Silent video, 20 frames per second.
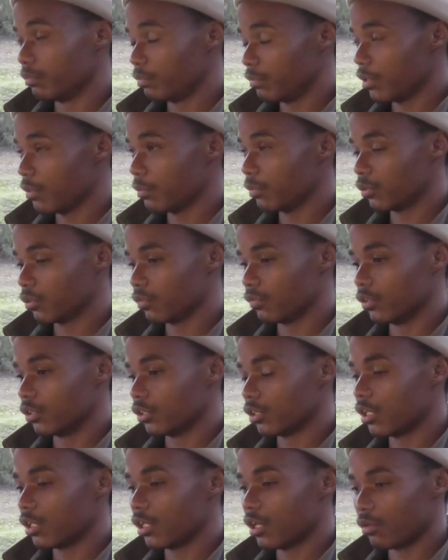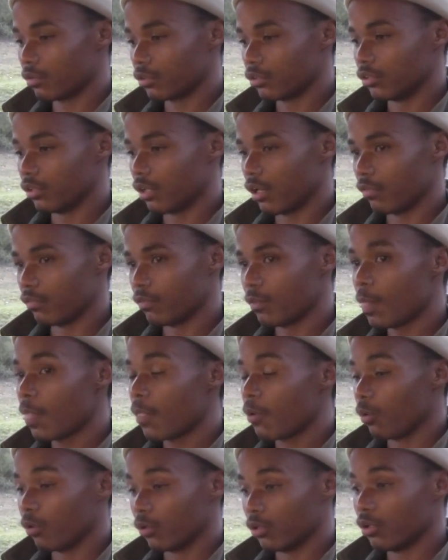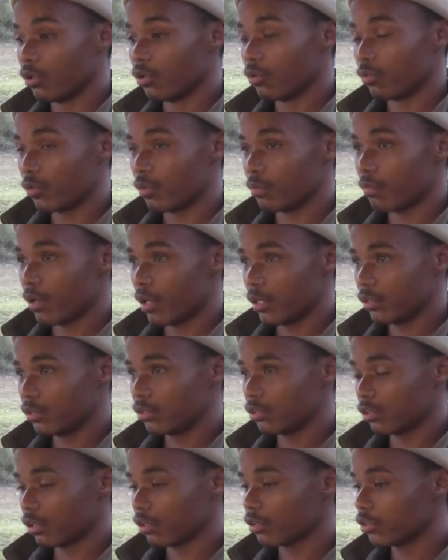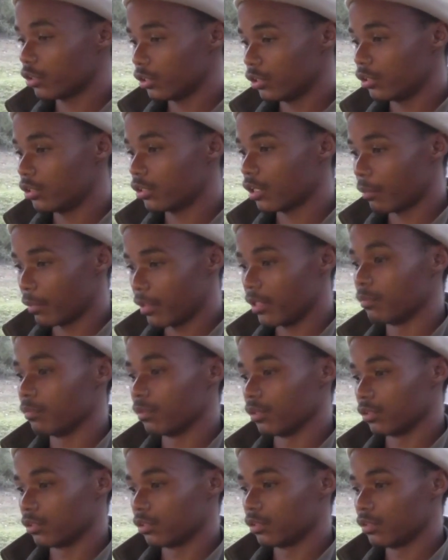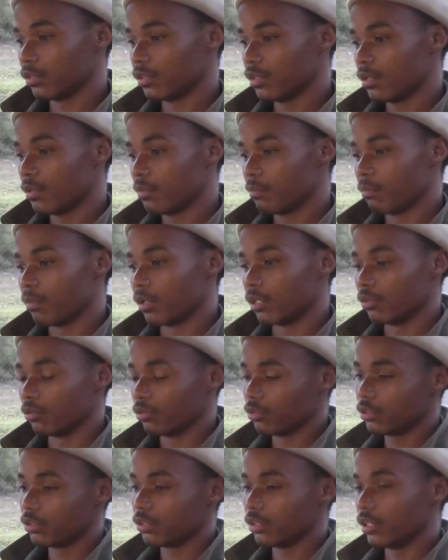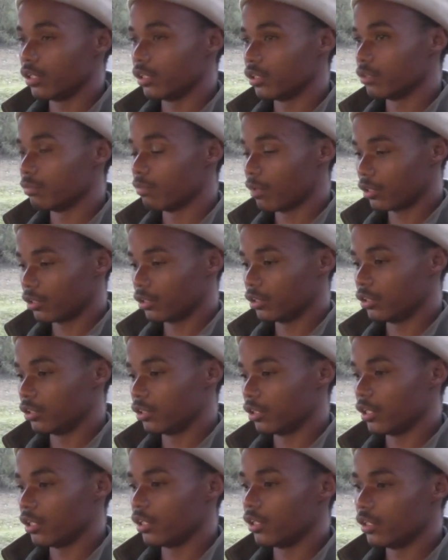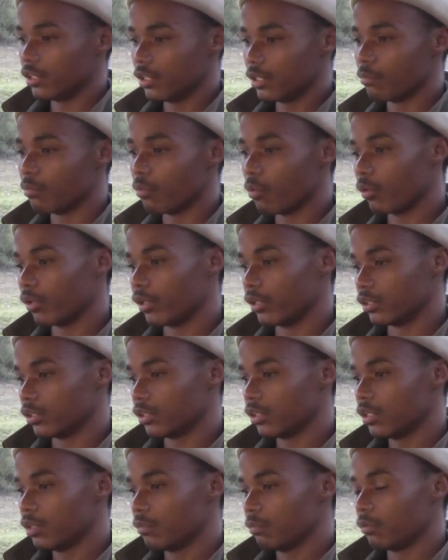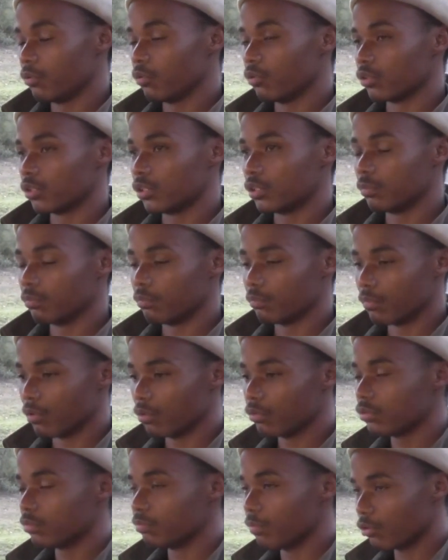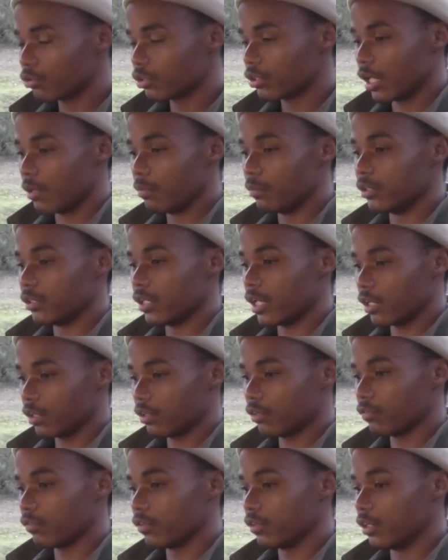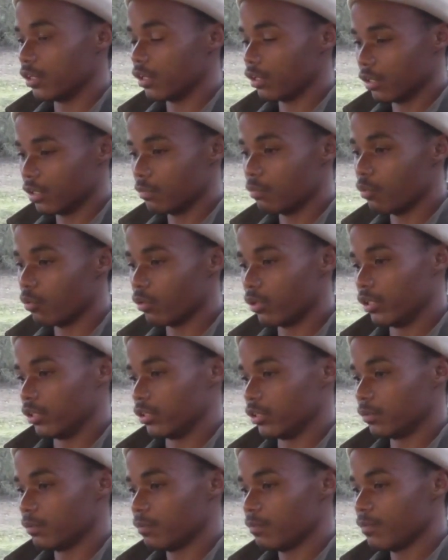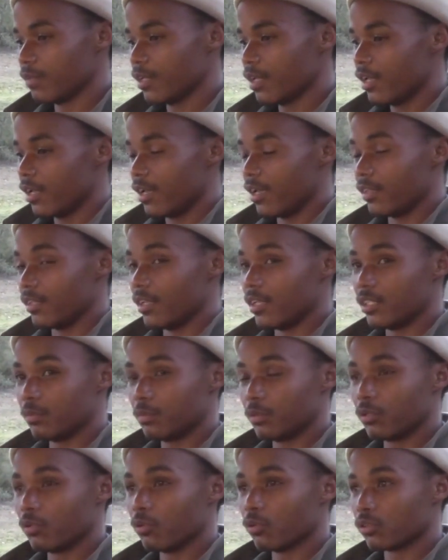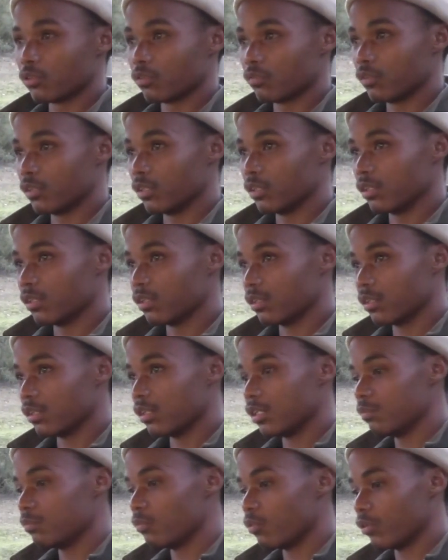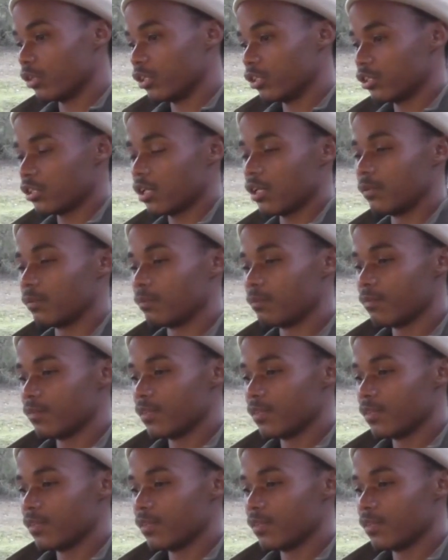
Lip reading: purpose of the Sundowner Drive. Although we might still see some animals, but not as much as in the mornings, because most game is active in early mornings, and that is because of the early morning sun.